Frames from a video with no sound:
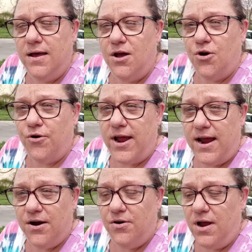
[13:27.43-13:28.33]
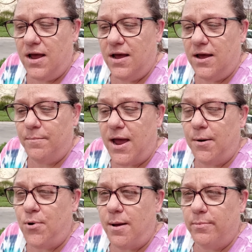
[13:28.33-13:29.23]
her hair. Um, I
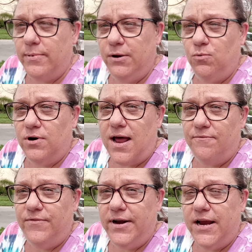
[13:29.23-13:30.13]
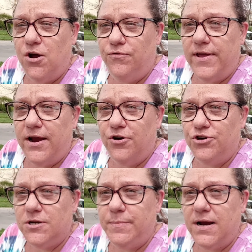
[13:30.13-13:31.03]
probably will not video there
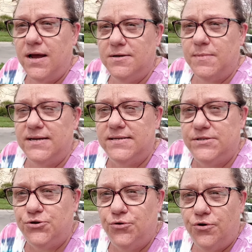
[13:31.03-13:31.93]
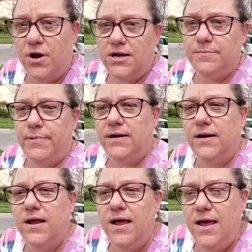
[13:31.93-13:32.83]
just because my sister and her
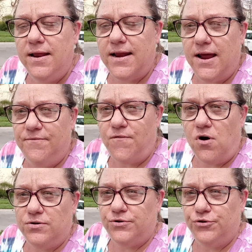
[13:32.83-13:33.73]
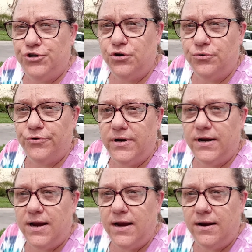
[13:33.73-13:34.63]
husband, they foster
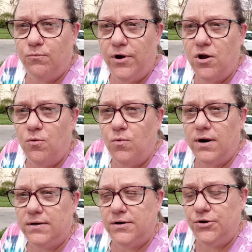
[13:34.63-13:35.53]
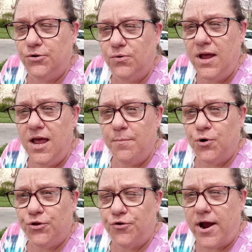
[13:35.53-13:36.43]
children and we don't want to
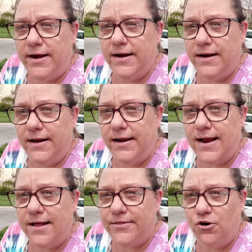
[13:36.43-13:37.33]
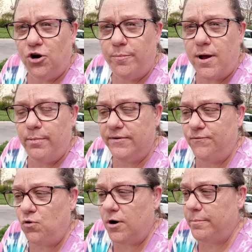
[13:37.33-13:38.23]
put their identity out there in a public
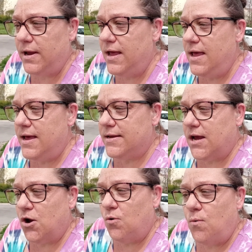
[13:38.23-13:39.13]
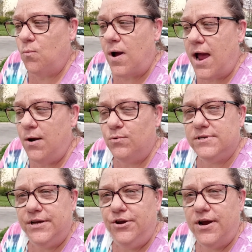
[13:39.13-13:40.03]
forum. So I will
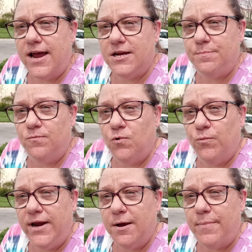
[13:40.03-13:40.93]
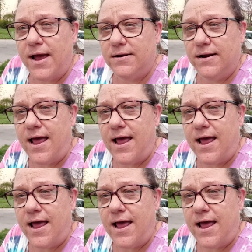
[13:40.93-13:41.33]
see you guys when we get back to the